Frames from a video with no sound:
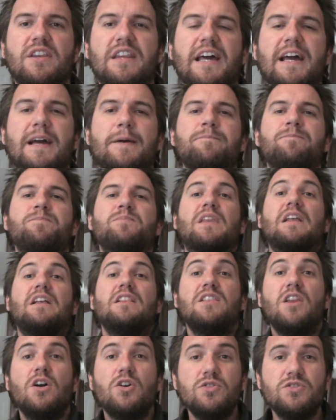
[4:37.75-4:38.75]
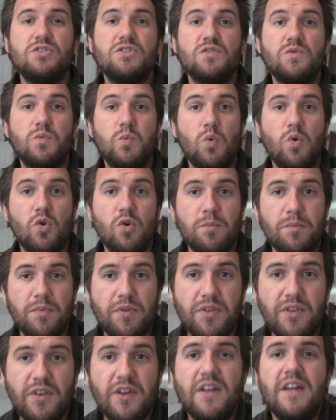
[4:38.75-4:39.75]
there, loads of
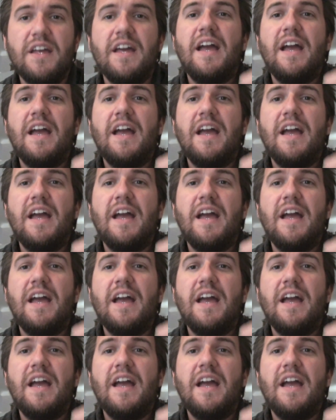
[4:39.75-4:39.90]
warmth,